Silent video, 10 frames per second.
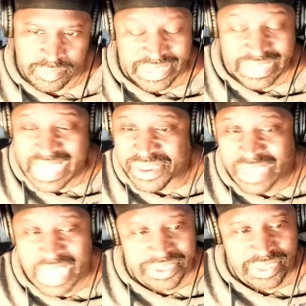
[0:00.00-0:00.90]
But he got
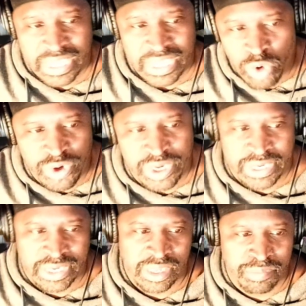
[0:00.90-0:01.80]
a lot of things
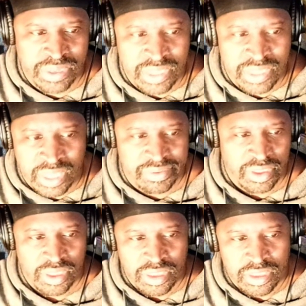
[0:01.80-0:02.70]
working in him because
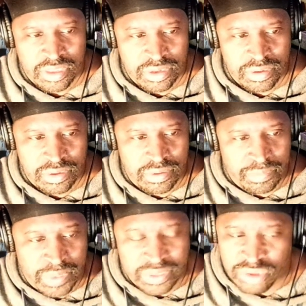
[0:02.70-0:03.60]

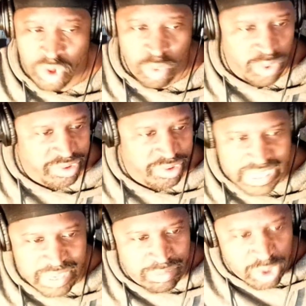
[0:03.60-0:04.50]
brothers don't want to
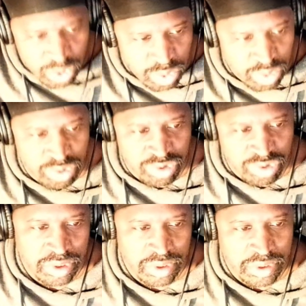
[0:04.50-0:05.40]
see him
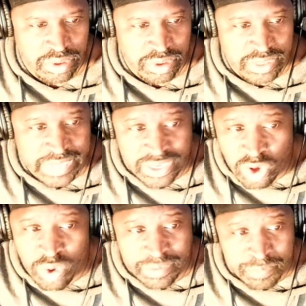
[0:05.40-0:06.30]
lose. They
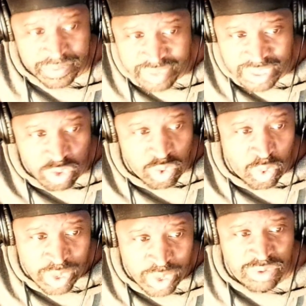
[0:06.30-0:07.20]
know his
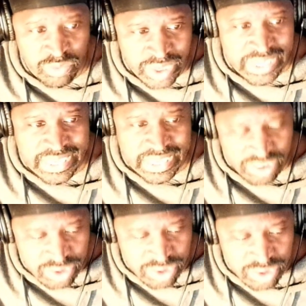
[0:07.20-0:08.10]
potential and what he really
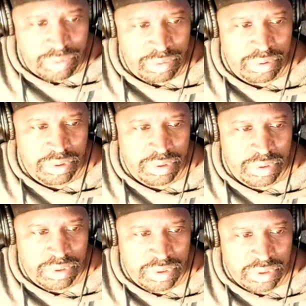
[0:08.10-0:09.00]
can do.
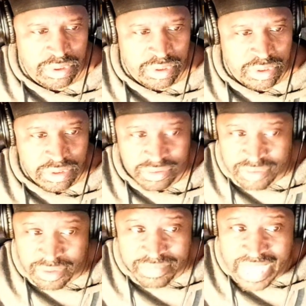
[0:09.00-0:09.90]

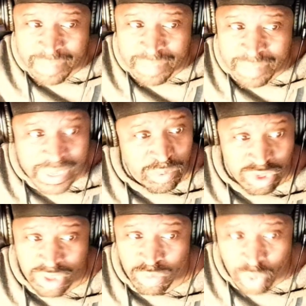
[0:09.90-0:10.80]
Sometimes people
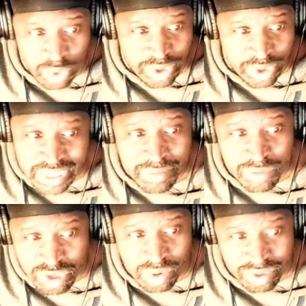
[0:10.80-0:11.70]
just want to see
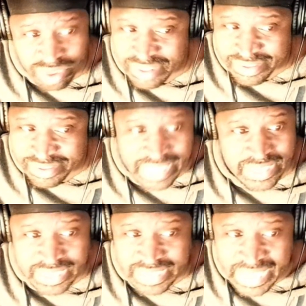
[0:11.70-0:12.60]
him choke just to say
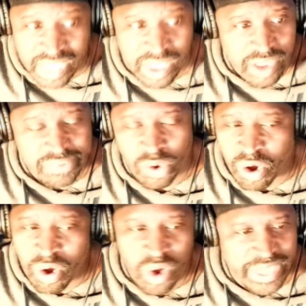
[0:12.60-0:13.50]
that he can. So
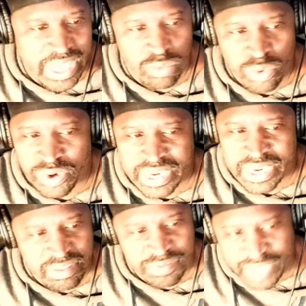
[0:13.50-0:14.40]
all that work
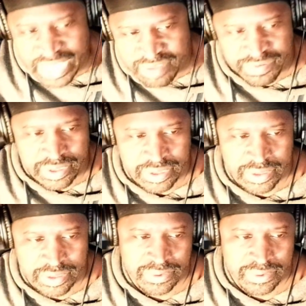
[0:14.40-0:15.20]
in his favor.